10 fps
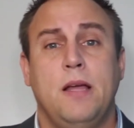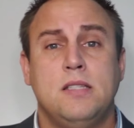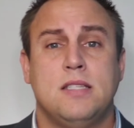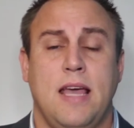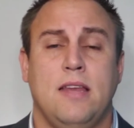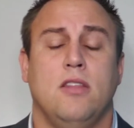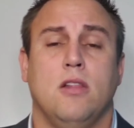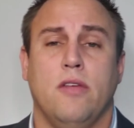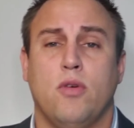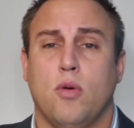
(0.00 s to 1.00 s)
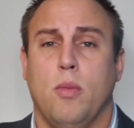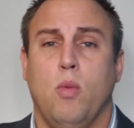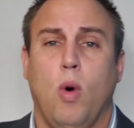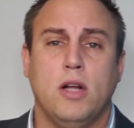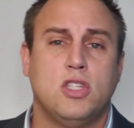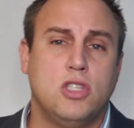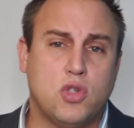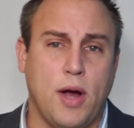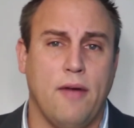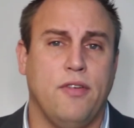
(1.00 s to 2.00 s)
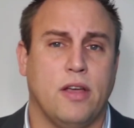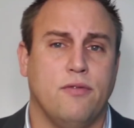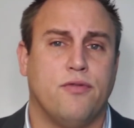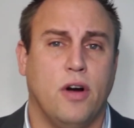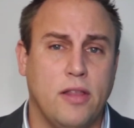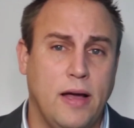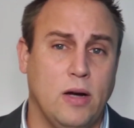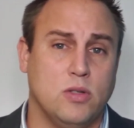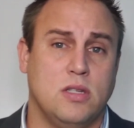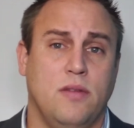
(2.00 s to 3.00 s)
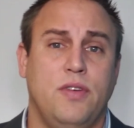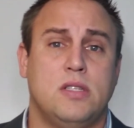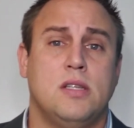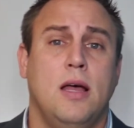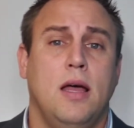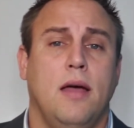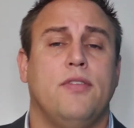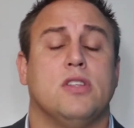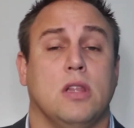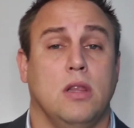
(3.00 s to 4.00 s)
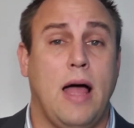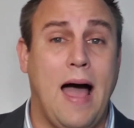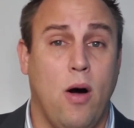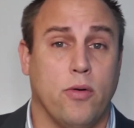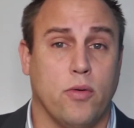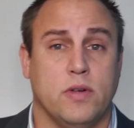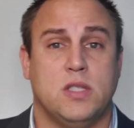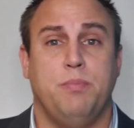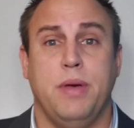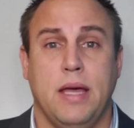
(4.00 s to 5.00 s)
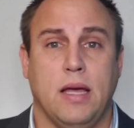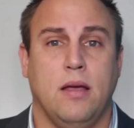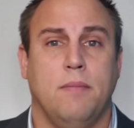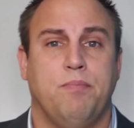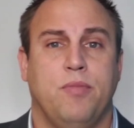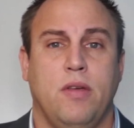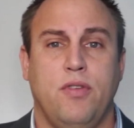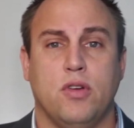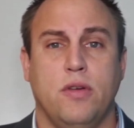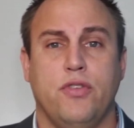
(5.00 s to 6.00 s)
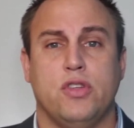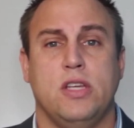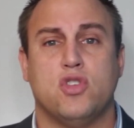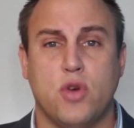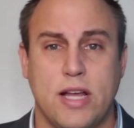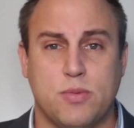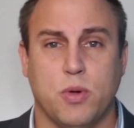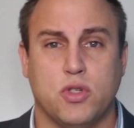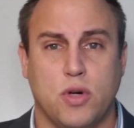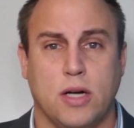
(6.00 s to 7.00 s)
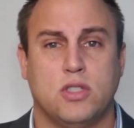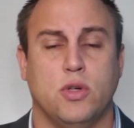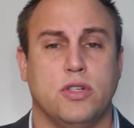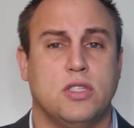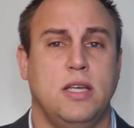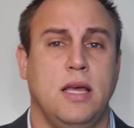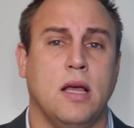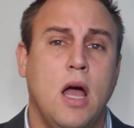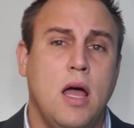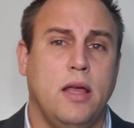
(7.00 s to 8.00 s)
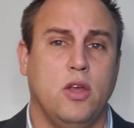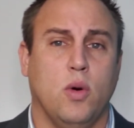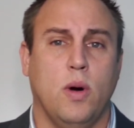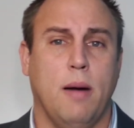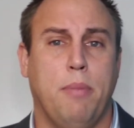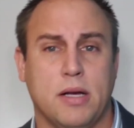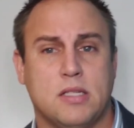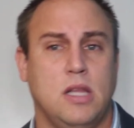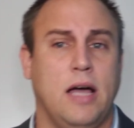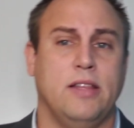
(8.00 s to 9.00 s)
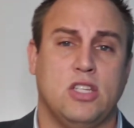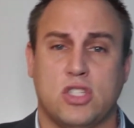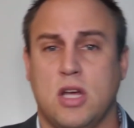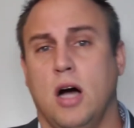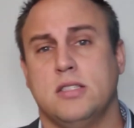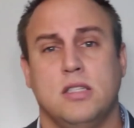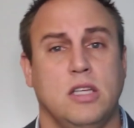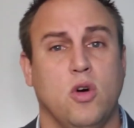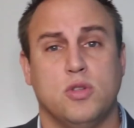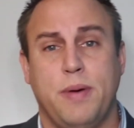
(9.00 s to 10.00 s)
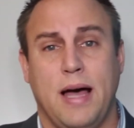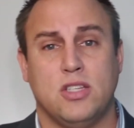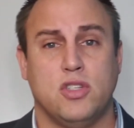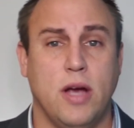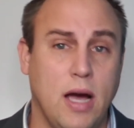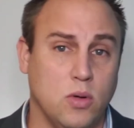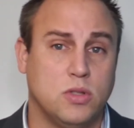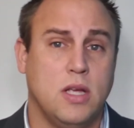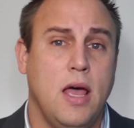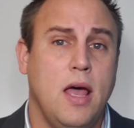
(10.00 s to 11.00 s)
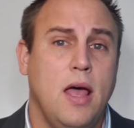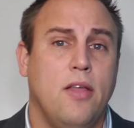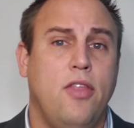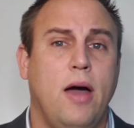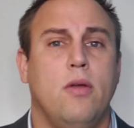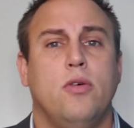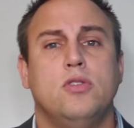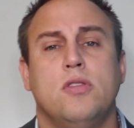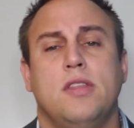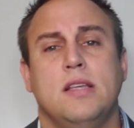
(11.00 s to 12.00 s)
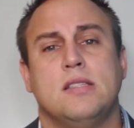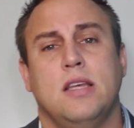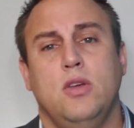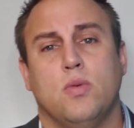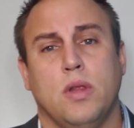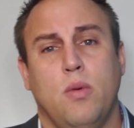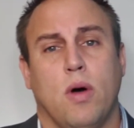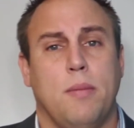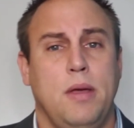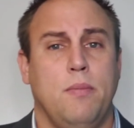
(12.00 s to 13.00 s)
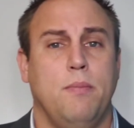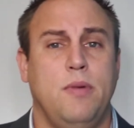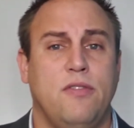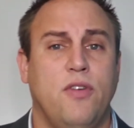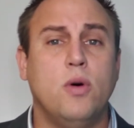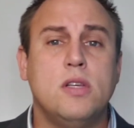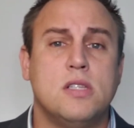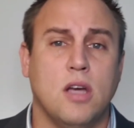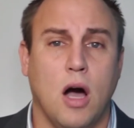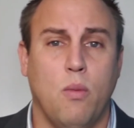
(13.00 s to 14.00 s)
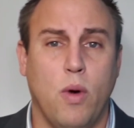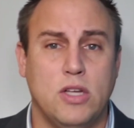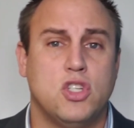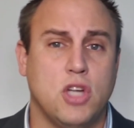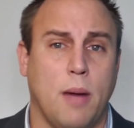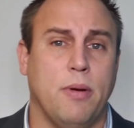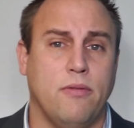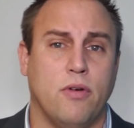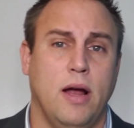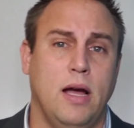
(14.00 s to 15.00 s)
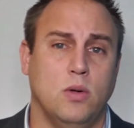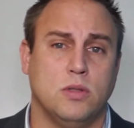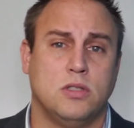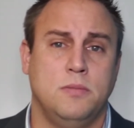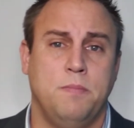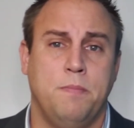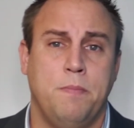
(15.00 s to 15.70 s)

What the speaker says: Then stand in the living room and watch the traffic in front of the house, and if it's loud or it's big. If you're seeing transport trucks or you're seeing, a bus line that just constantly goes past your house, those are things that you really want to be focusing on when shopping for a house.